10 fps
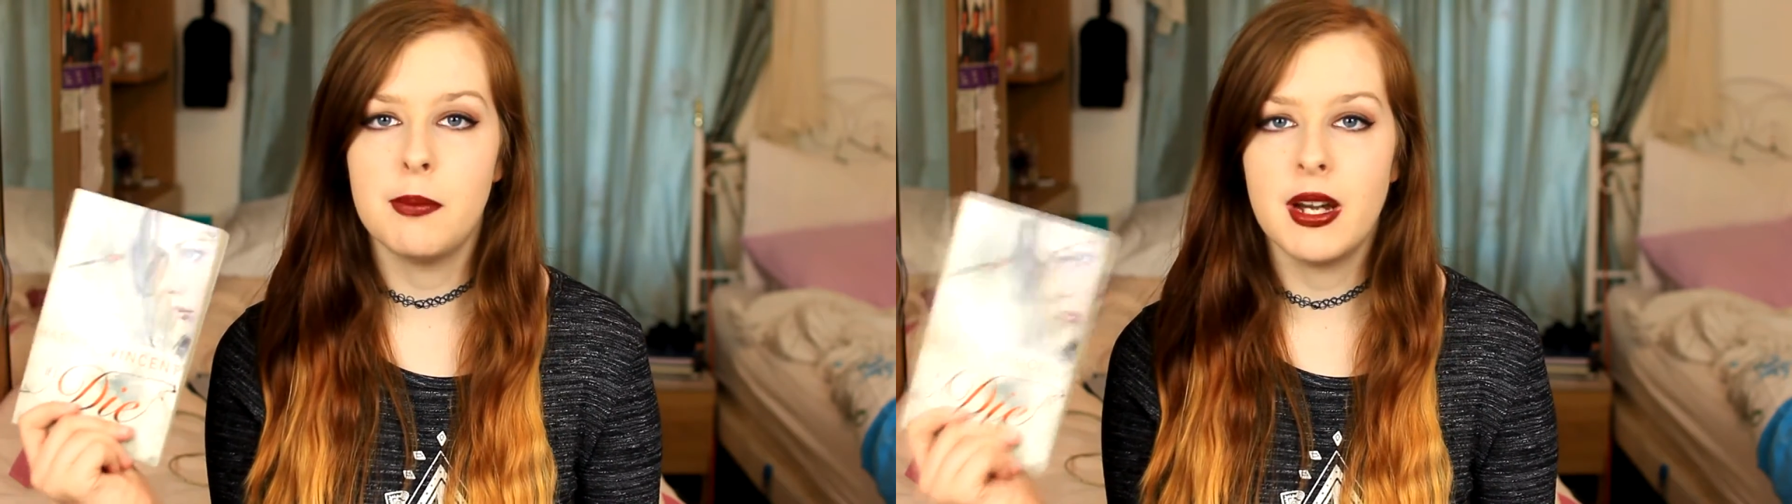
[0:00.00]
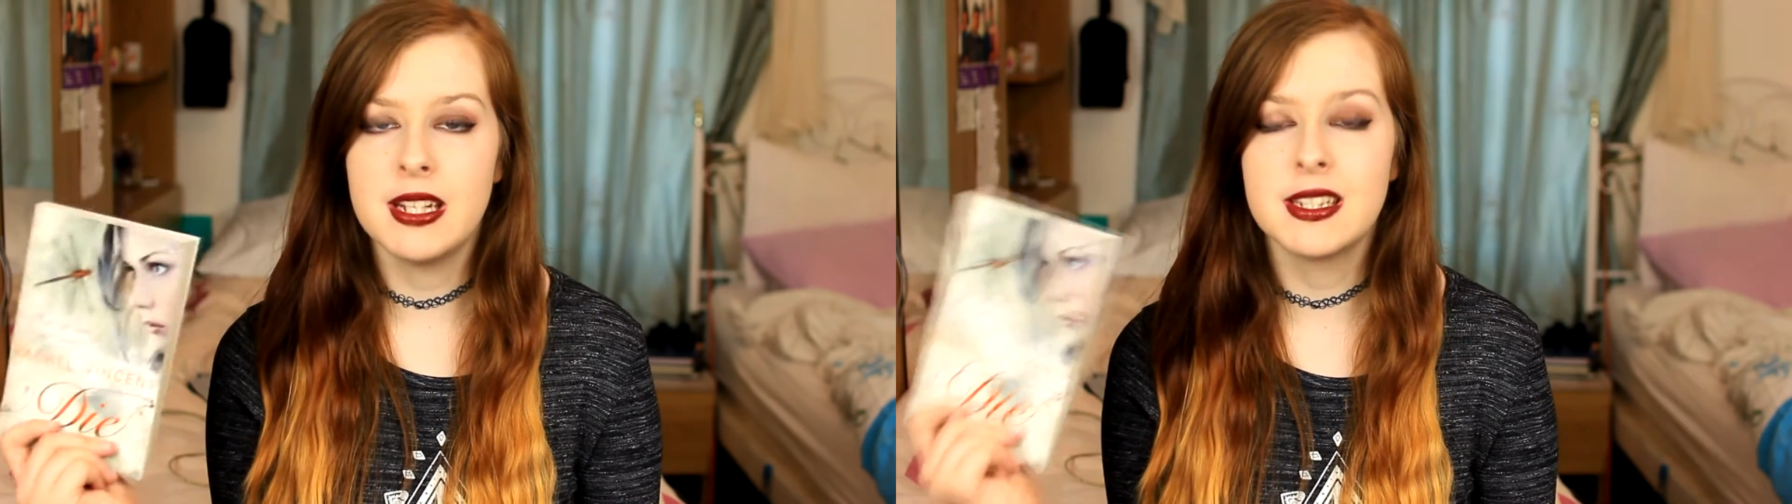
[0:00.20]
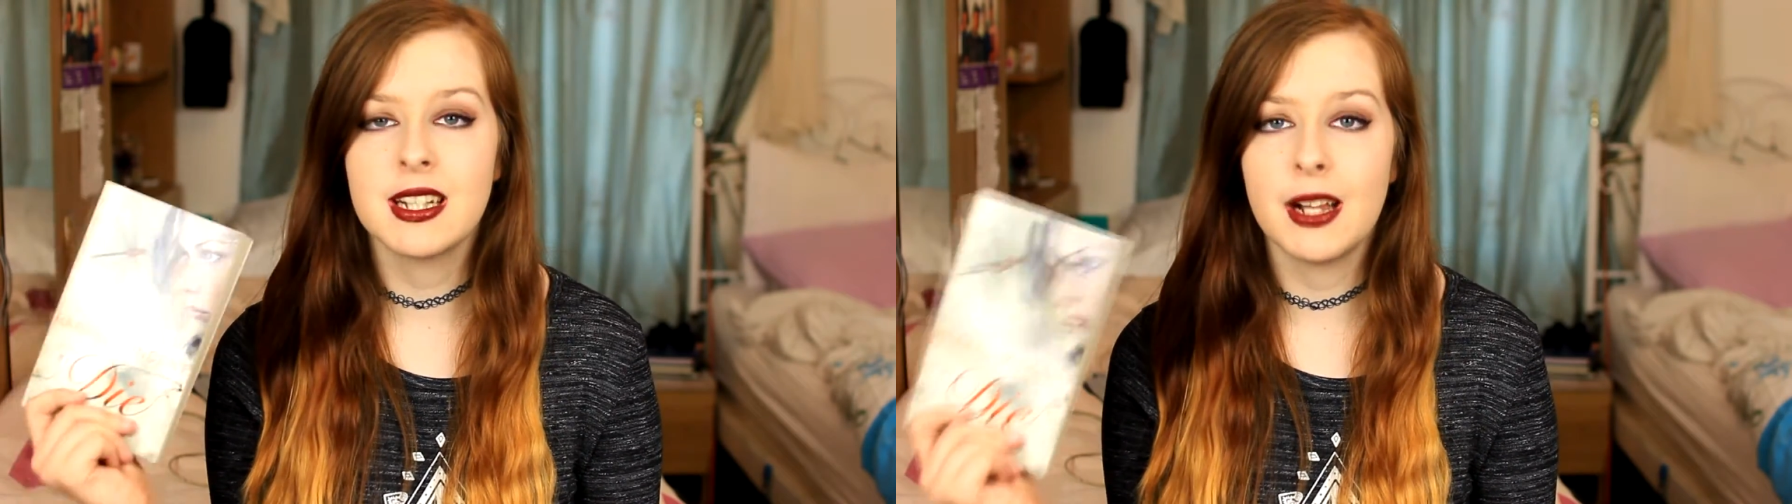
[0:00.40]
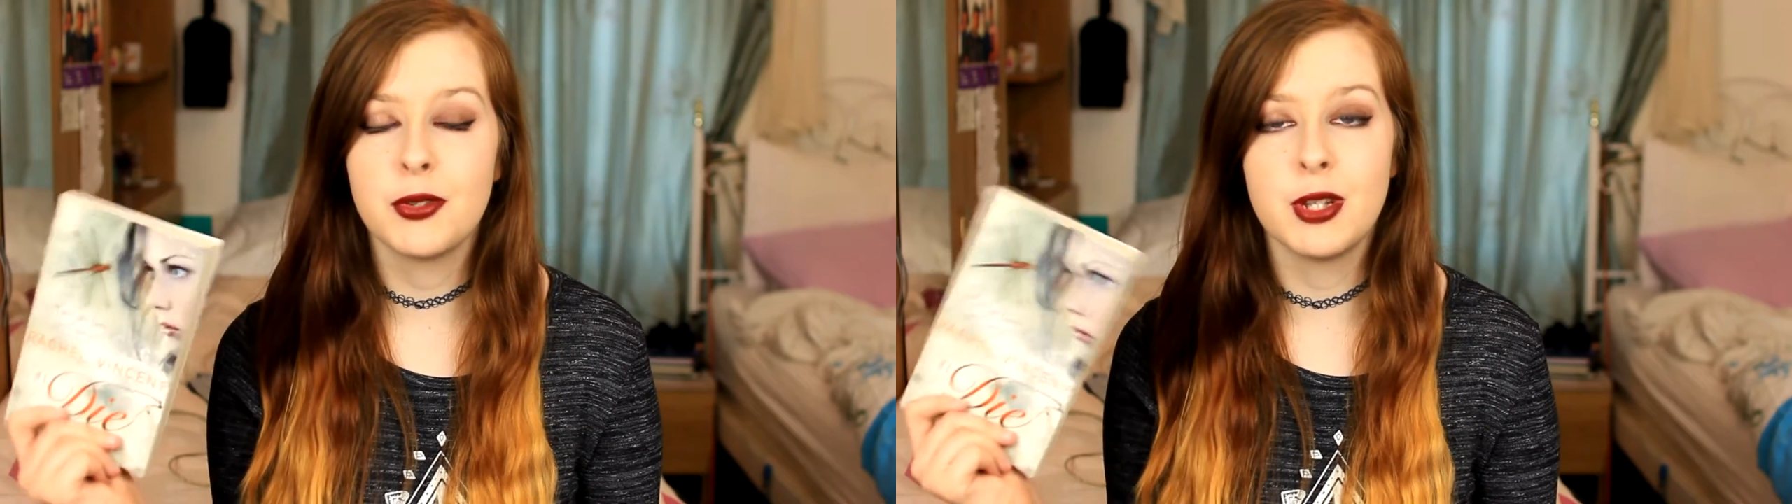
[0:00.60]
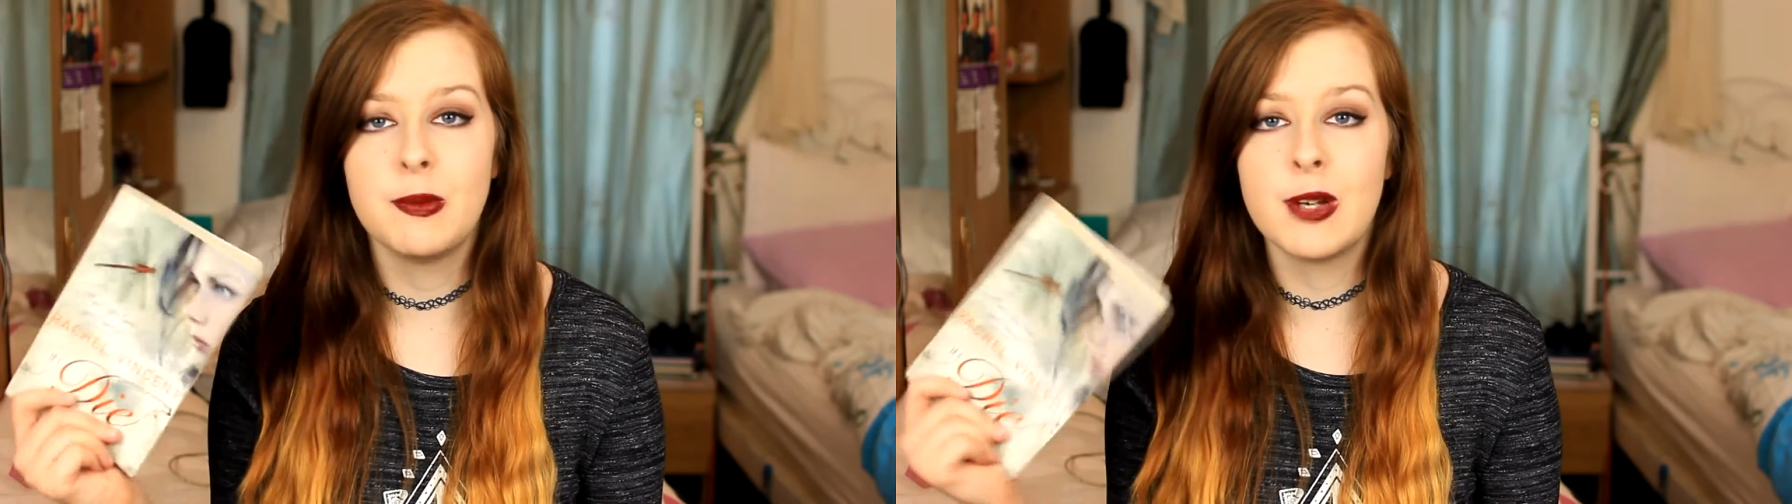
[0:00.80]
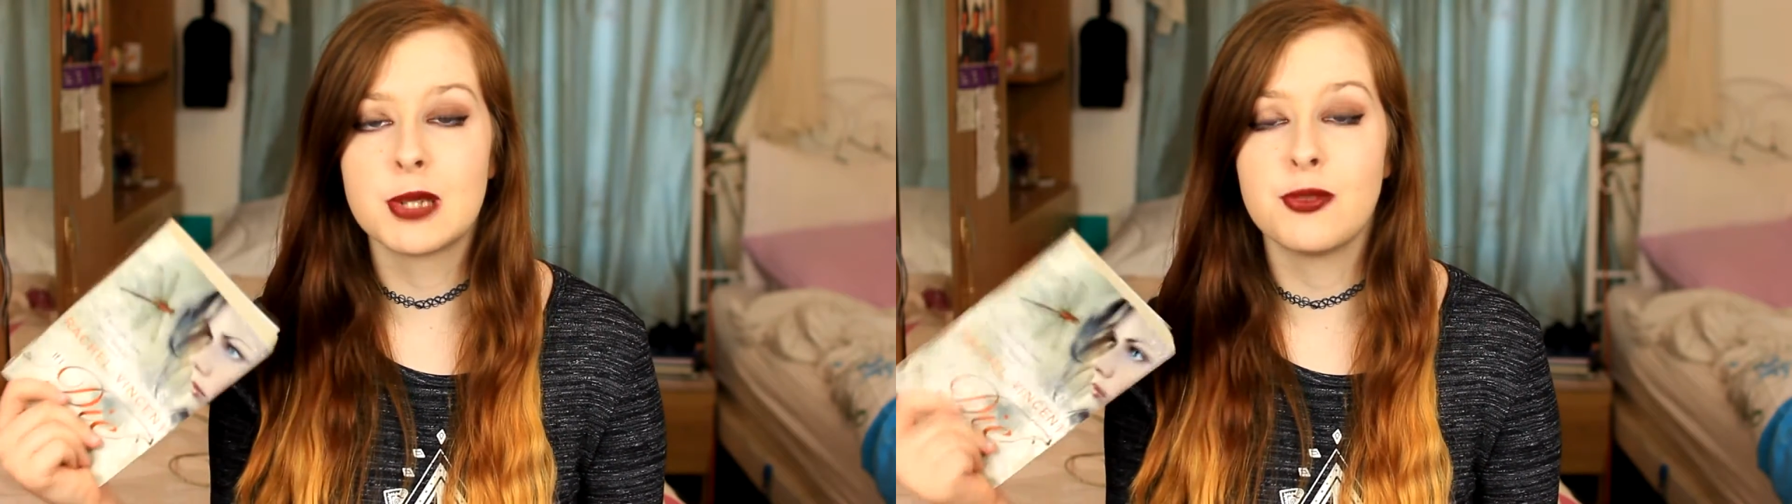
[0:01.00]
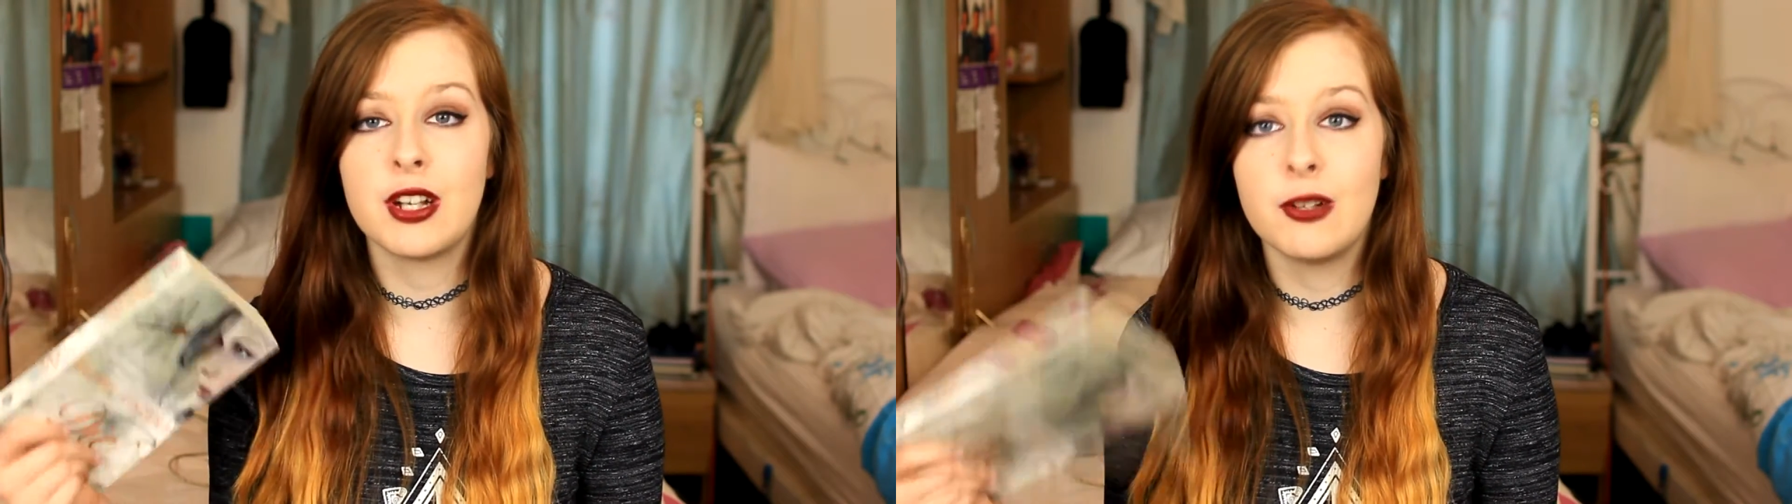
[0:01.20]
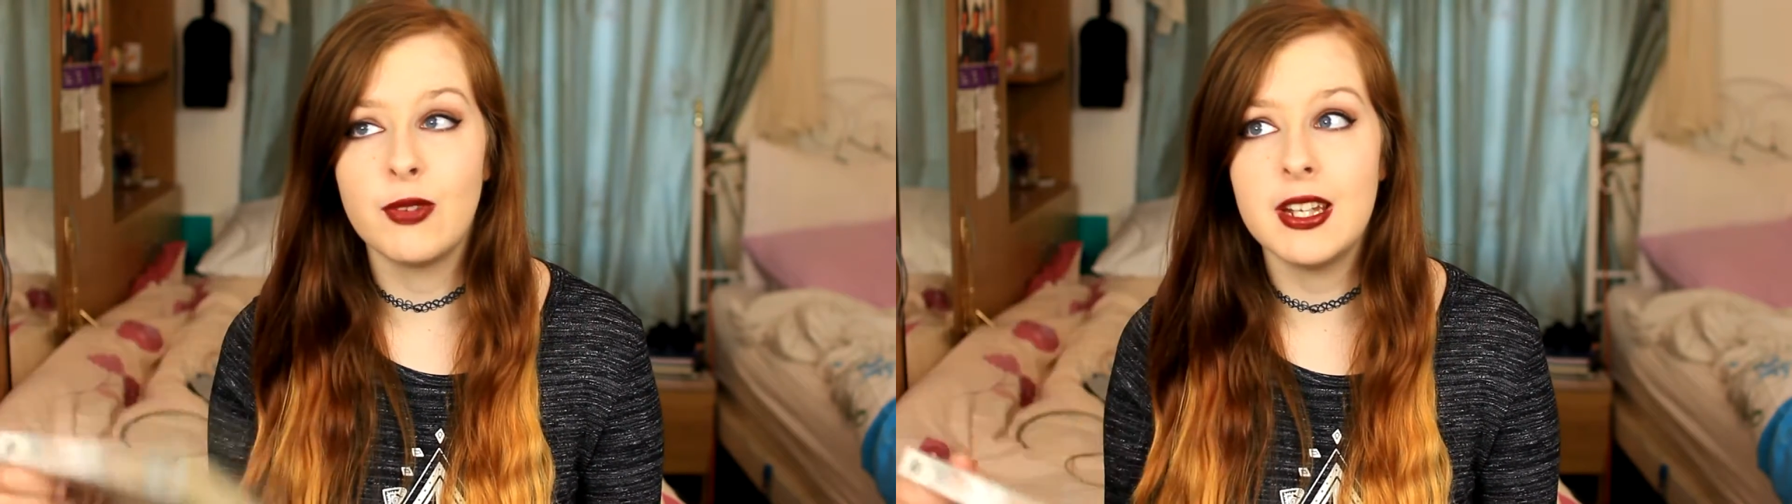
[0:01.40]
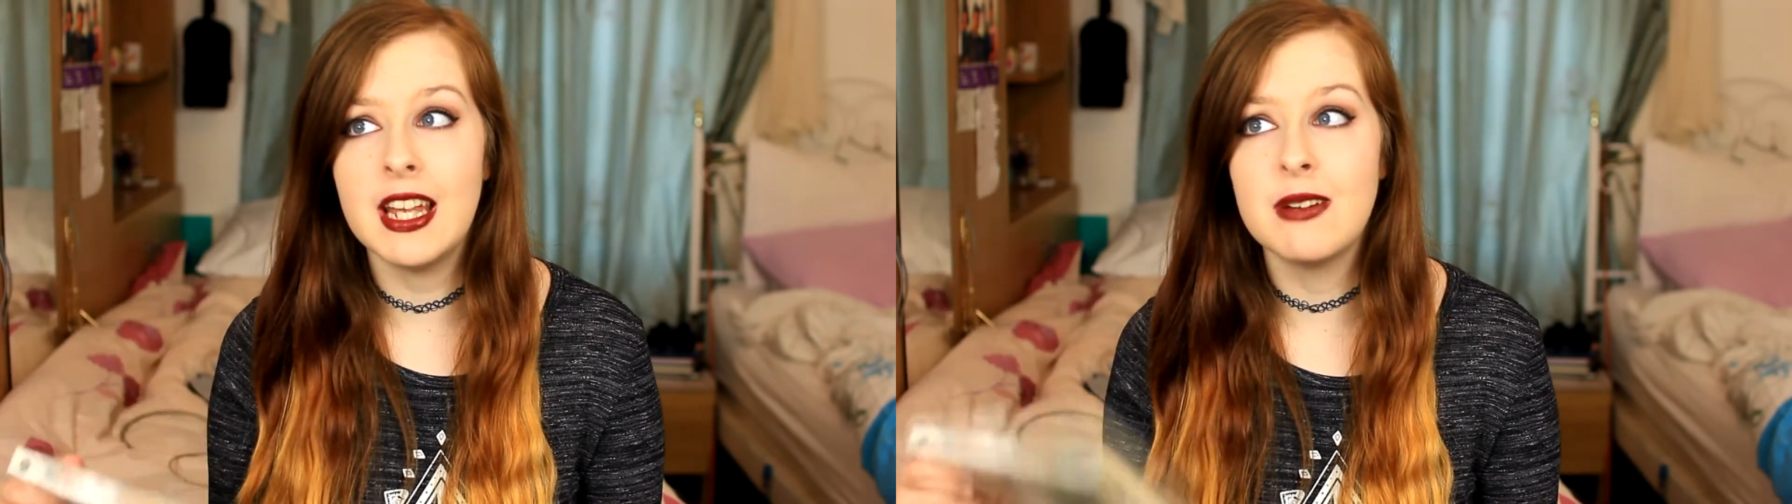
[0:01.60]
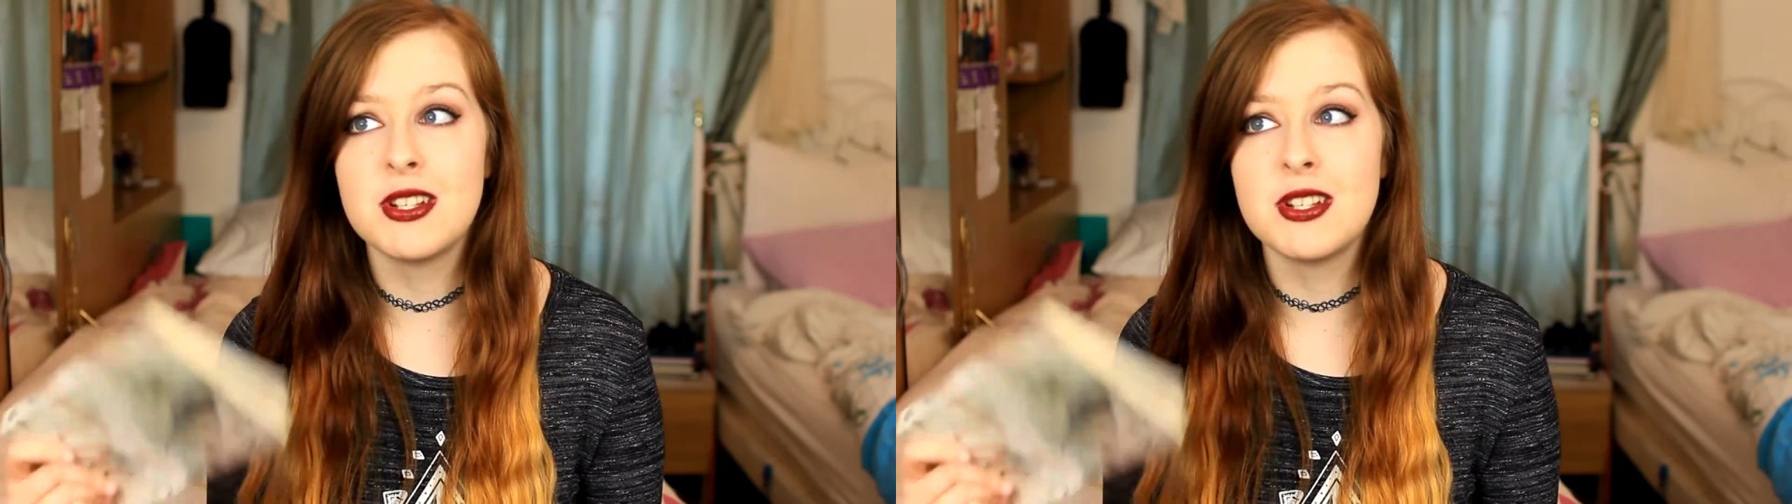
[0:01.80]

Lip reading: but I need to collect all the books before I can read it,